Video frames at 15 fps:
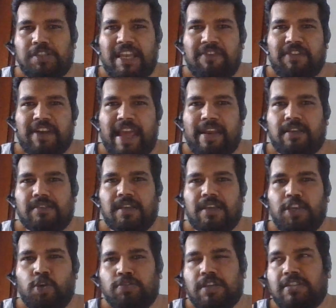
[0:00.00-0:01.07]
Steven Erikson
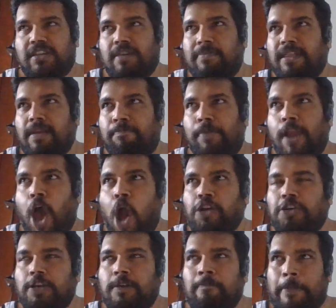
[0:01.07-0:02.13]
uses him in the
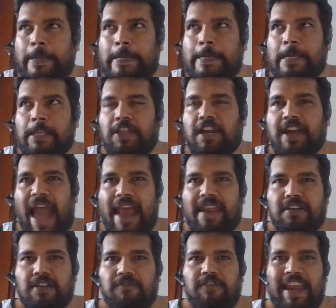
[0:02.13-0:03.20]
plot, the
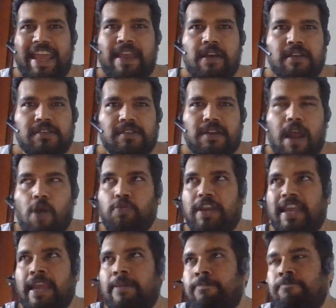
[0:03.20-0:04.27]
narrative layers
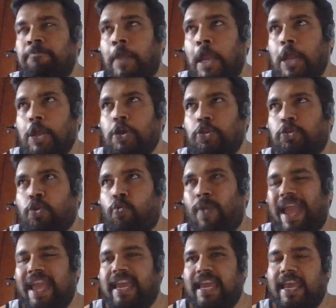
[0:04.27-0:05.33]
surrounding him, the
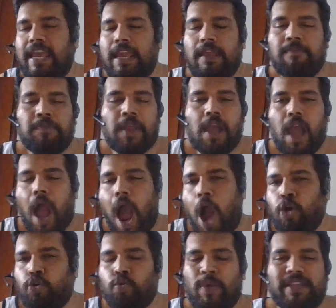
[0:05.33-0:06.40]
way he
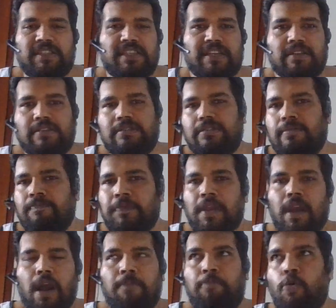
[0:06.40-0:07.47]
outwits his
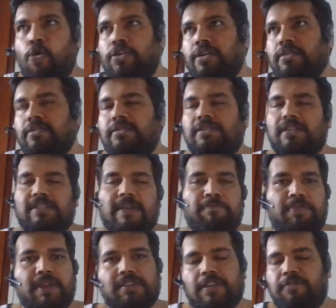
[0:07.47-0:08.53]
opponents, his
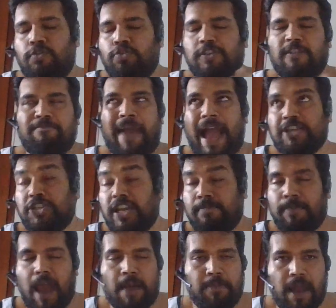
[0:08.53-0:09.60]
impressive use of
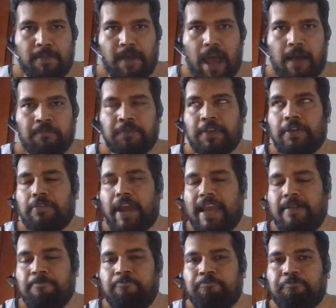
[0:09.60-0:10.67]
magic, blah, blah, blah,
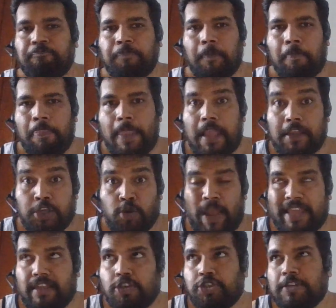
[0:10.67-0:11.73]
right? You
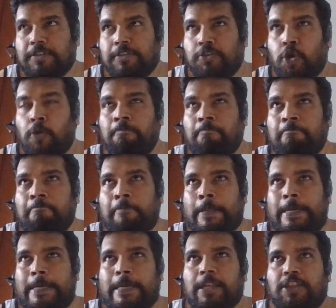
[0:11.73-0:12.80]
get the gist. So
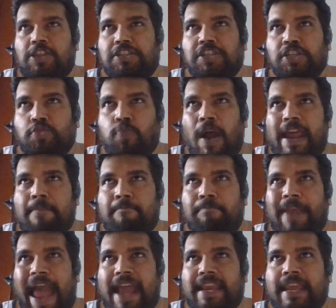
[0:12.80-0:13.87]
this is what I'm
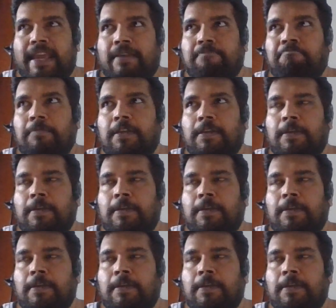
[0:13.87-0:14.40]
planning